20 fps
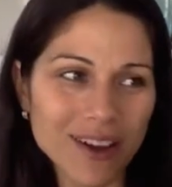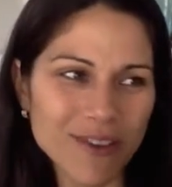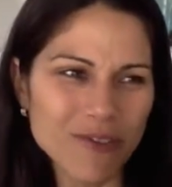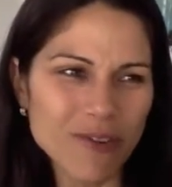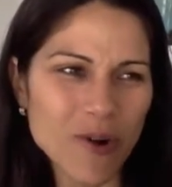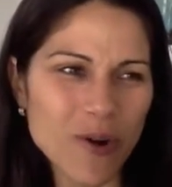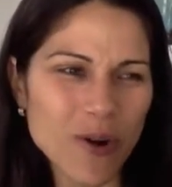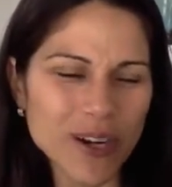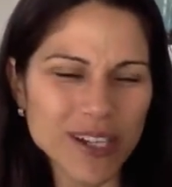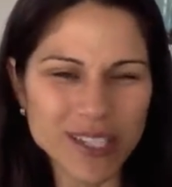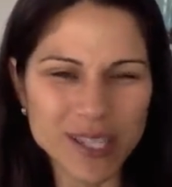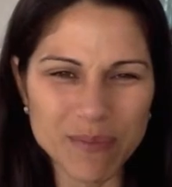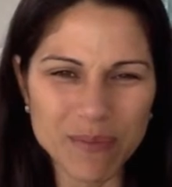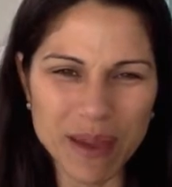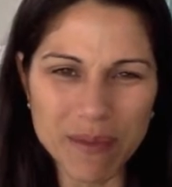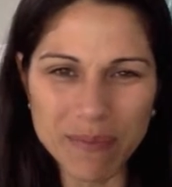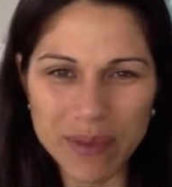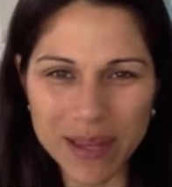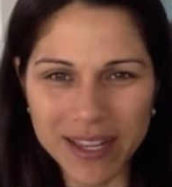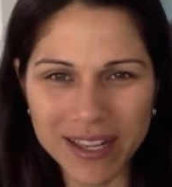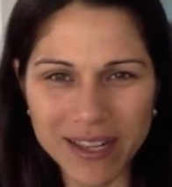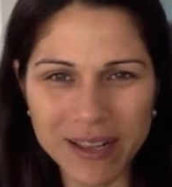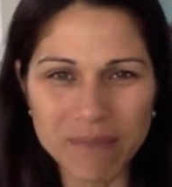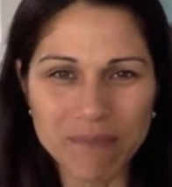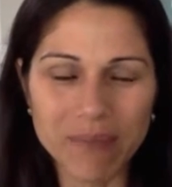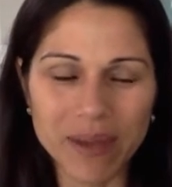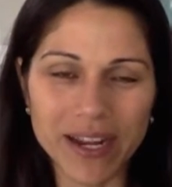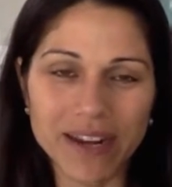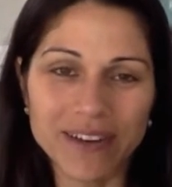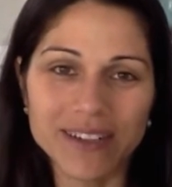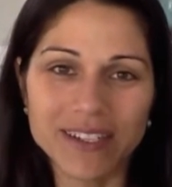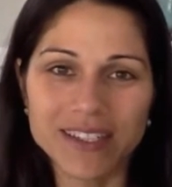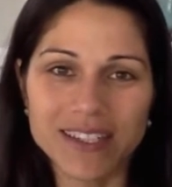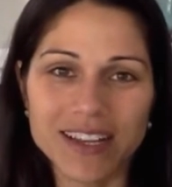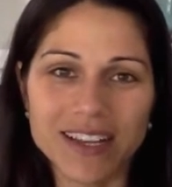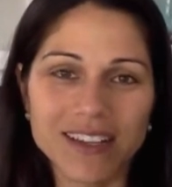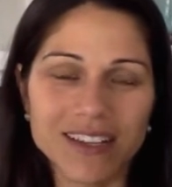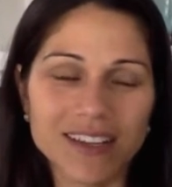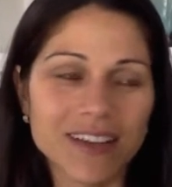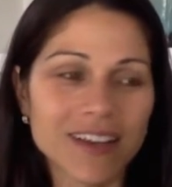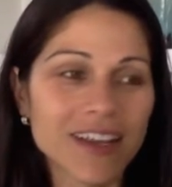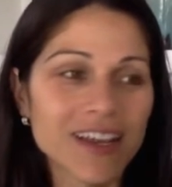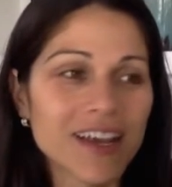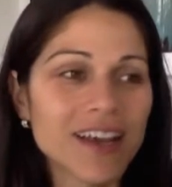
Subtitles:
Of course, it might be embarrassing to,